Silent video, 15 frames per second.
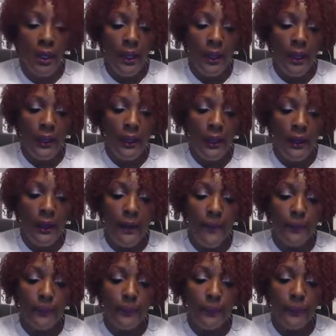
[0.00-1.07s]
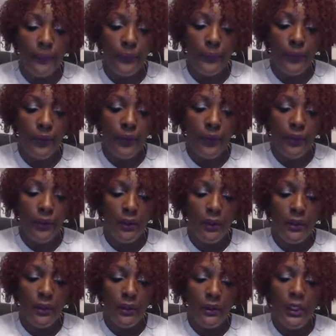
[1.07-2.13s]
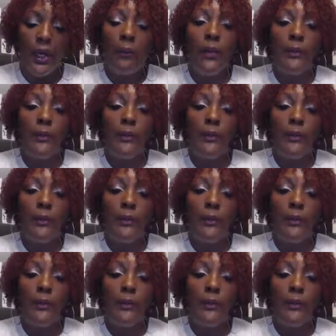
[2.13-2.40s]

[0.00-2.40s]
And tell